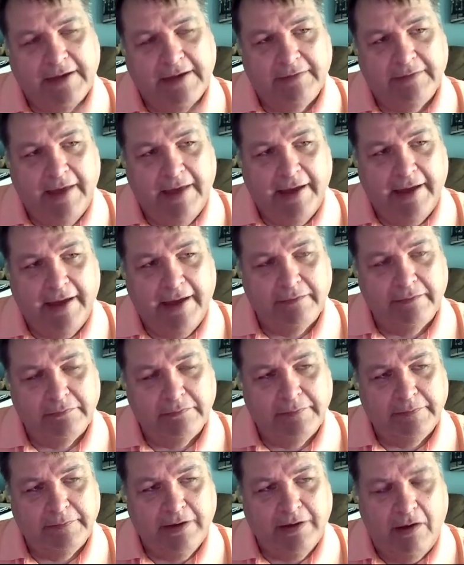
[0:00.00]
that
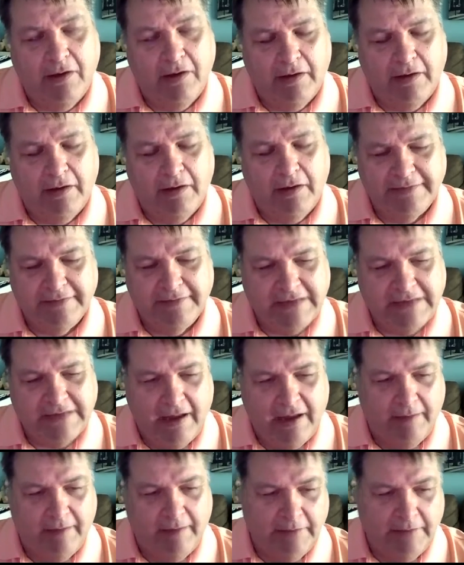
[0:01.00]
because of the
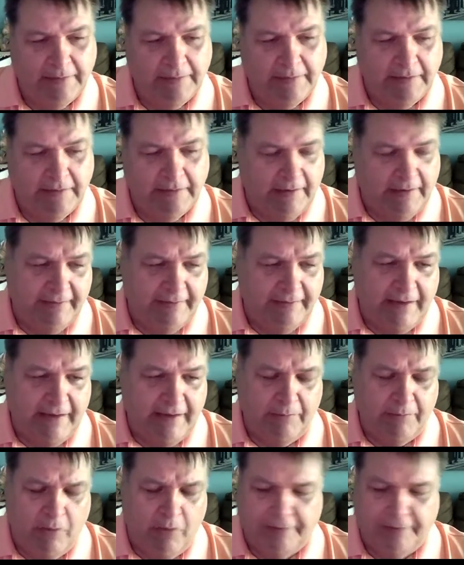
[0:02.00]
time limit, and as
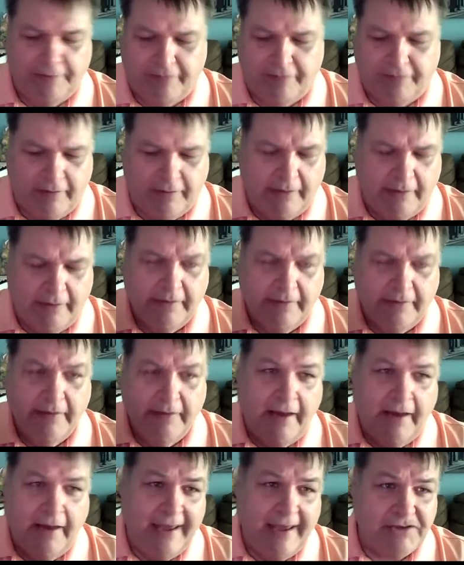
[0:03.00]
I'm going through, and I
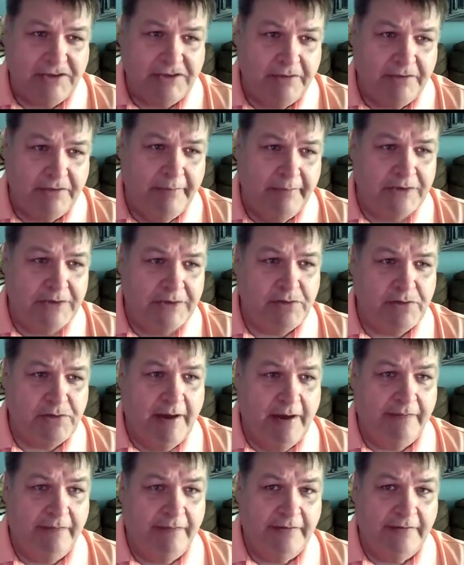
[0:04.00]
actually measure
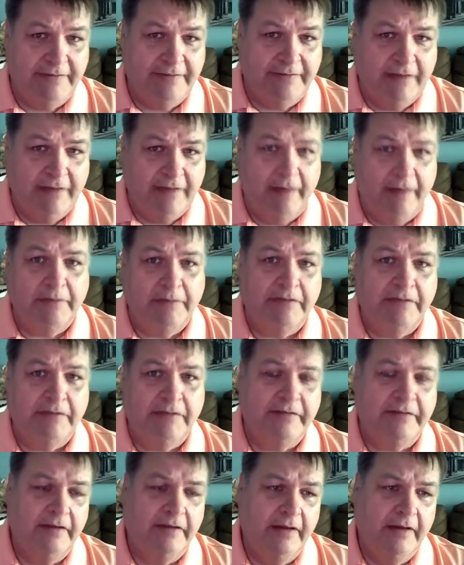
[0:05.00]
out the
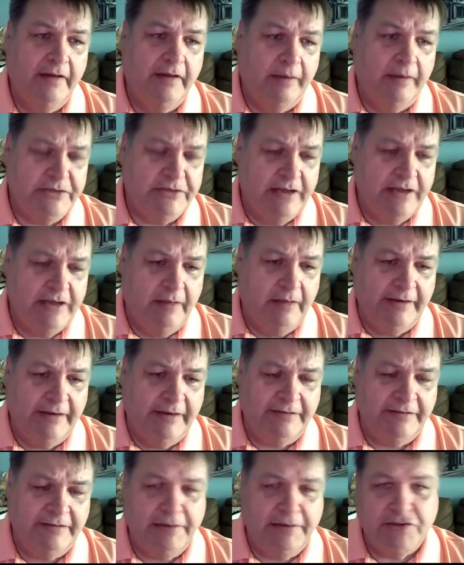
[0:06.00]
assignments, how much time I
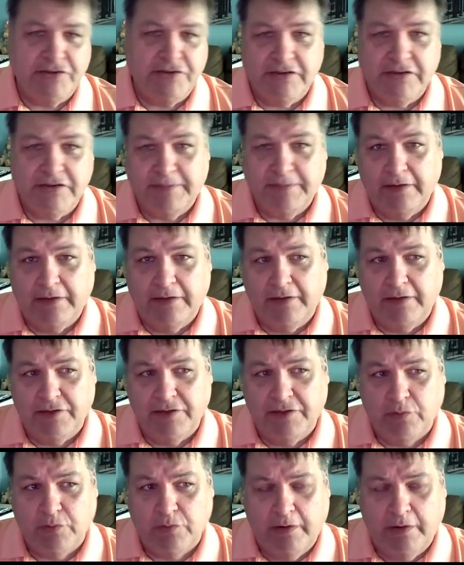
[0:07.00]
expect you to spend on
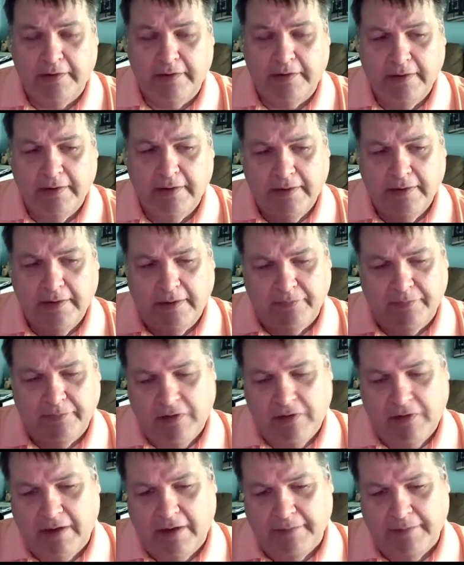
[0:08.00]
each one. I'm
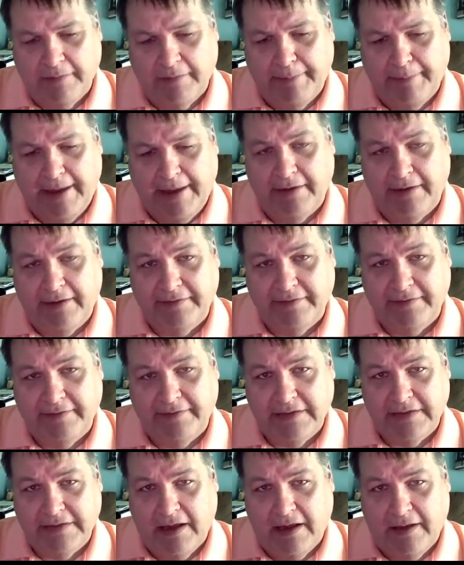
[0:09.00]
trying to balance the
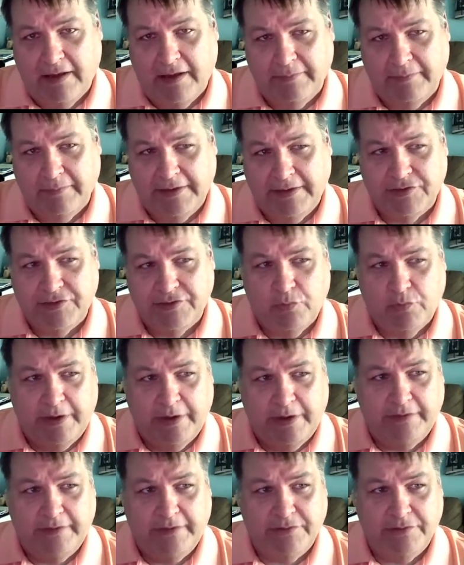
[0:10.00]
time each
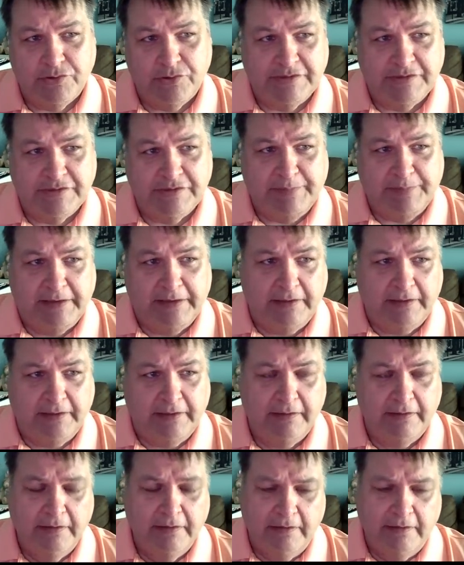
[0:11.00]
week that you're spending
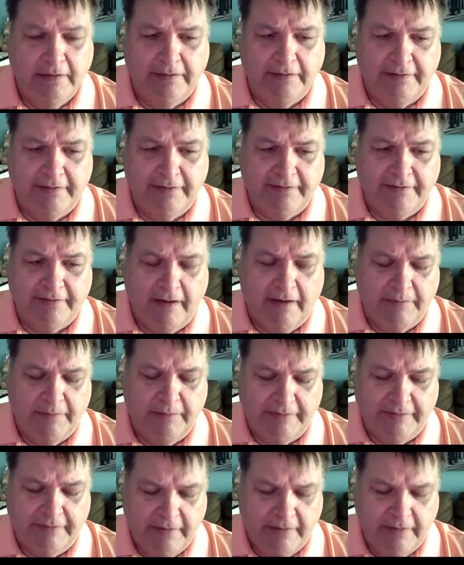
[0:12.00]
in the assignments.